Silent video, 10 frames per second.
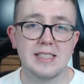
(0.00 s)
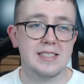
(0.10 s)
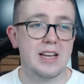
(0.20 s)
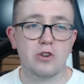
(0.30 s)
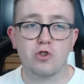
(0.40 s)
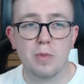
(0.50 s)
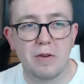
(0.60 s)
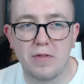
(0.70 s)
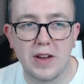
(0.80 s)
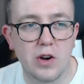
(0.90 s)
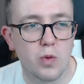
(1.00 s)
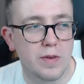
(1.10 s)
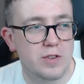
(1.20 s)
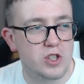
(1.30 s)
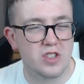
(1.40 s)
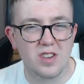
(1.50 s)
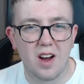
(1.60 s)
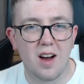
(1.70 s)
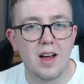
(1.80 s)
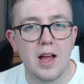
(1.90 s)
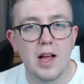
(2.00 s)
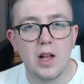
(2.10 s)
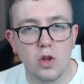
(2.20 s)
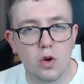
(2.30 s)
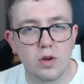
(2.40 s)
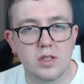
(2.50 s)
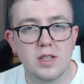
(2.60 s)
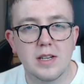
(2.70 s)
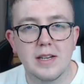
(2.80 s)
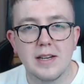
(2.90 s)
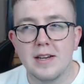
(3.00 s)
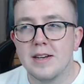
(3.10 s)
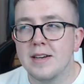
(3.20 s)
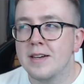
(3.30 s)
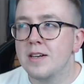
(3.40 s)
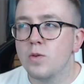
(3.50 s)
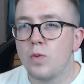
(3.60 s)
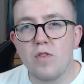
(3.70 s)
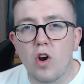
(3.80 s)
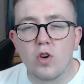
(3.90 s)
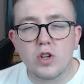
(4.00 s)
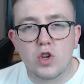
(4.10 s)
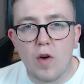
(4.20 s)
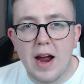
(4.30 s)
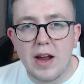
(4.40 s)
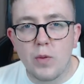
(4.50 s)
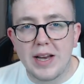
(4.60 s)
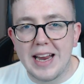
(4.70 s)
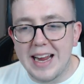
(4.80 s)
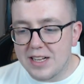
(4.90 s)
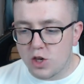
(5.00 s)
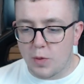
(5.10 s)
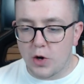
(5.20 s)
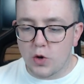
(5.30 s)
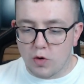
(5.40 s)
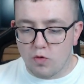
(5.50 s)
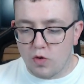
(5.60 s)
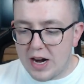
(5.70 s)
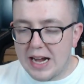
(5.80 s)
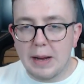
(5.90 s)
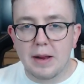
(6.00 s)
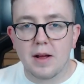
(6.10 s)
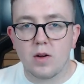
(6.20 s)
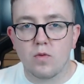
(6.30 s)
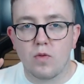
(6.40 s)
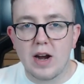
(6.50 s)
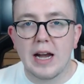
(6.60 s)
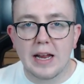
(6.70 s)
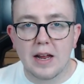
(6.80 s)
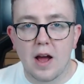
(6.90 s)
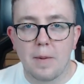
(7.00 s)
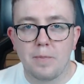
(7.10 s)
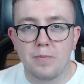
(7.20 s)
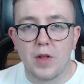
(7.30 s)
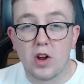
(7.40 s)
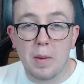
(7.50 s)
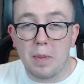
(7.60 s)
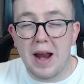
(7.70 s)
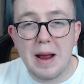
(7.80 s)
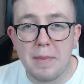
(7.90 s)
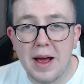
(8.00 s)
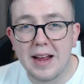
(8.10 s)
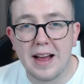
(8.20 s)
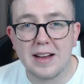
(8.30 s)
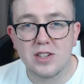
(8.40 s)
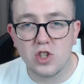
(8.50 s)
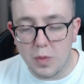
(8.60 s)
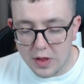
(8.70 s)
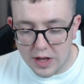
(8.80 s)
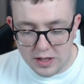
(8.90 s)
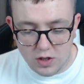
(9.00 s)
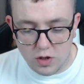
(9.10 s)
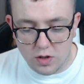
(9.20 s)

in central midfield, we've just not looked we've not looked great. We need someone who can really, really um, like a playmaker, someone that's